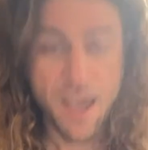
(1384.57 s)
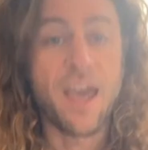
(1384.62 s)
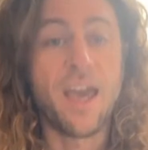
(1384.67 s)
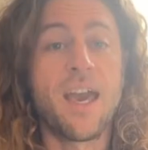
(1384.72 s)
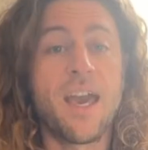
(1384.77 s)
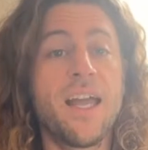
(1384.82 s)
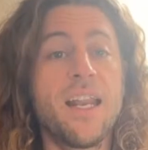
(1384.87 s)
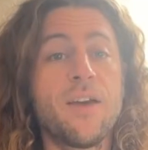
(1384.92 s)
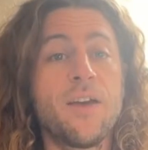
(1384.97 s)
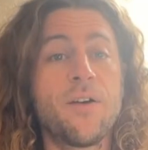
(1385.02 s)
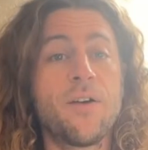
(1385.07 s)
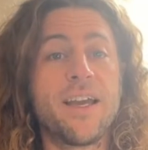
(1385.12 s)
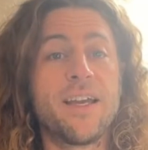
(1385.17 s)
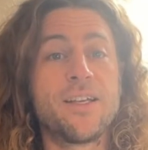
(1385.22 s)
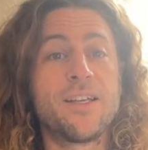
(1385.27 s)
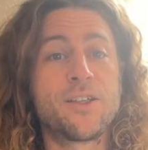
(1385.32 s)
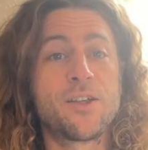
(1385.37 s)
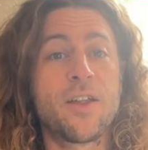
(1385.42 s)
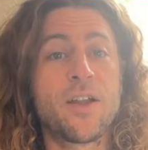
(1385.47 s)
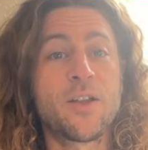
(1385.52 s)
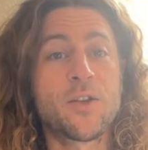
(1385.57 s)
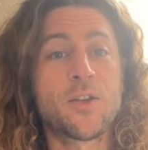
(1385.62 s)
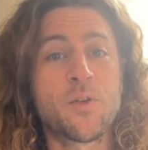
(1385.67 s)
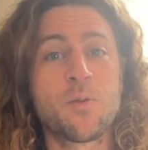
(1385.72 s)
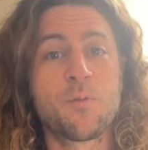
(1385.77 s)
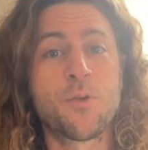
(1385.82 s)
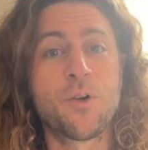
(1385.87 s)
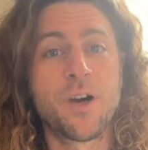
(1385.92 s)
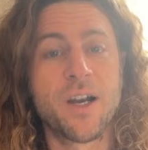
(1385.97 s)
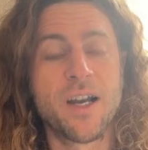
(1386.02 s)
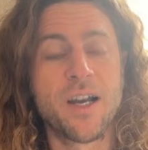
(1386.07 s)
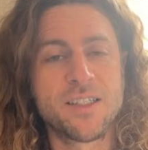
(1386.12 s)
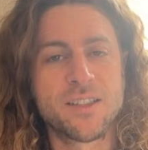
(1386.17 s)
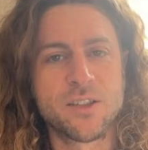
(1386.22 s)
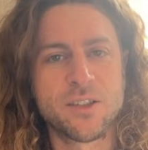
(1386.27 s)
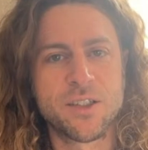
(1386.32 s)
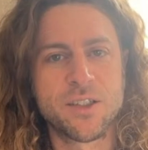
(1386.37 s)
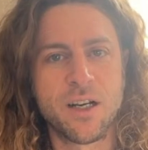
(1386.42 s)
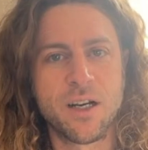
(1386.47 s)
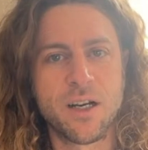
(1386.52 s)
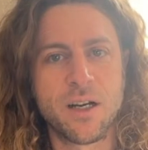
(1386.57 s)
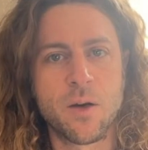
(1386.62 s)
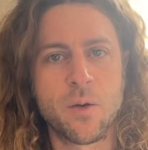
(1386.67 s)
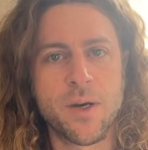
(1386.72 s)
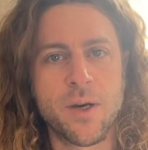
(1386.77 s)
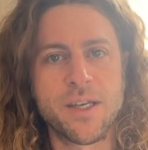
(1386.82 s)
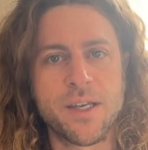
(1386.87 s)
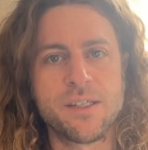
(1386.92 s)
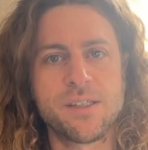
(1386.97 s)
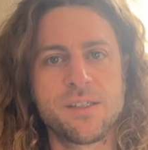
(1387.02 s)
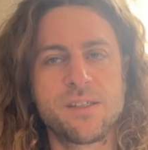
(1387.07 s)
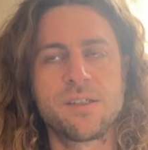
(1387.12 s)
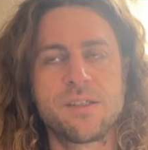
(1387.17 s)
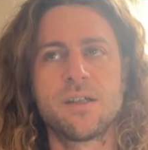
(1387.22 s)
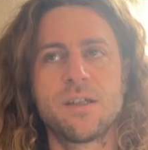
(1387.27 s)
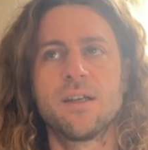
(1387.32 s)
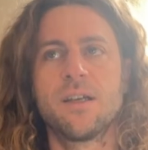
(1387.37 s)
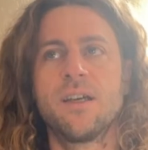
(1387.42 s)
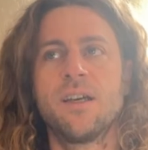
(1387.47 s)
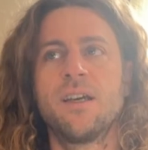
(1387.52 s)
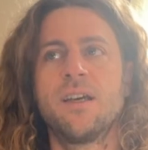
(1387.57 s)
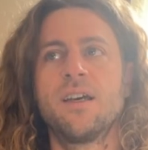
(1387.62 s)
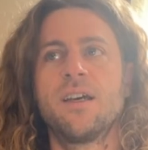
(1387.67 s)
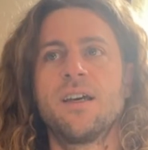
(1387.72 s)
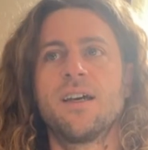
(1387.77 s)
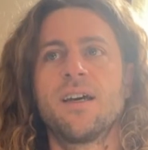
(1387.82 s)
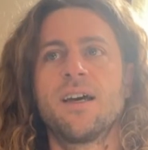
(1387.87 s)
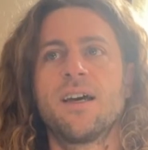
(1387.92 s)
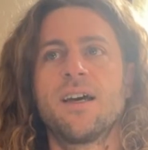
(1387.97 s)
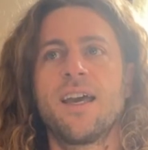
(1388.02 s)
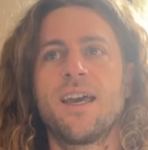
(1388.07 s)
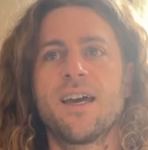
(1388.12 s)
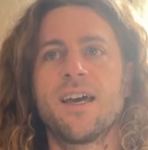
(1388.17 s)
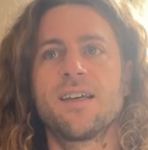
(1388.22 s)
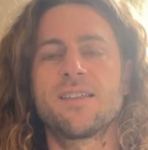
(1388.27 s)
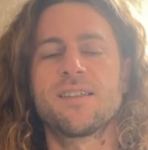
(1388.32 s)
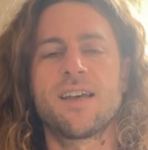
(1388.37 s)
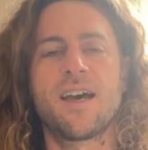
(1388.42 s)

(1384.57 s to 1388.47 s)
Anyway, so that's one of the more esoteric ways, I guess.